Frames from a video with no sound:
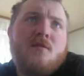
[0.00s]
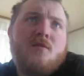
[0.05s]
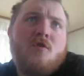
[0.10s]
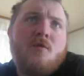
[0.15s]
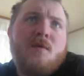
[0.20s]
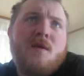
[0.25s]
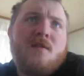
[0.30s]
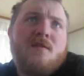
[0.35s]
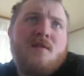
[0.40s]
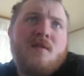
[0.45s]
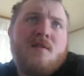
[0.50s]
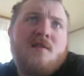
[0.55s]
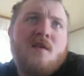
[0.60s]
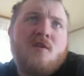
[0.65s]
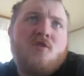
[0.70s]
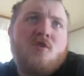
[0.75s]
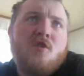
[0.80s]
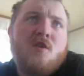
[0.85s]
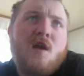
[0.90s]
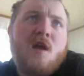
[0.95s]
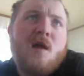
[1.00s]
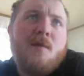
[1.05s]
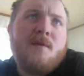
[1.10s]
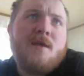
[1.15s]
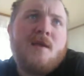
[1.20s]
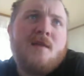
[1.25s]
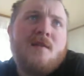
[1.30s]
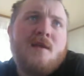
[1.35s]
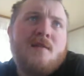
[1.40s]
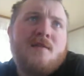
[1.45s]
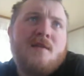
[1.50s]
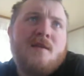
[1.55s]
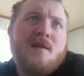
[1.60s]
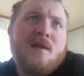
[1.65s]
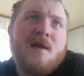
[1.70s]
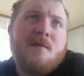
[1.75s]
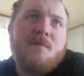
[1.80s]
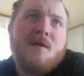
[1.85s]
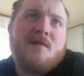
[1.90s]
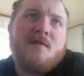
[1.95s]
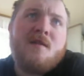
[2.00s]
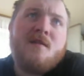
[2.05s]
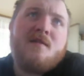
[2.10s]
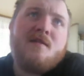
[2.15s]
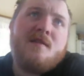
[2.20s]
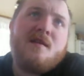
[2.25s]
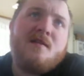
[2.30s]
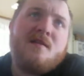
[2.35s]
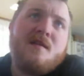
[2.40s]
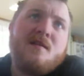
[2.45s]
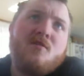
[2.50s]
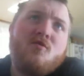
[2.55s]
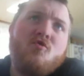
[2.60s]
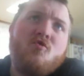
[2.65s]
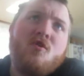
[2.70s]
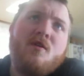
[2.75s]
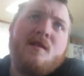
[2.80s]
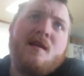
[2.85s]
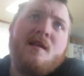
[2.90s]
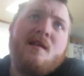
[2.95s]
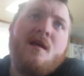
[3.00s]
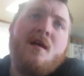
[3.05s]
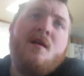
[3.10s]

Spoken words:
dubious distinction to Albany in 1989 based on a statistic that showed that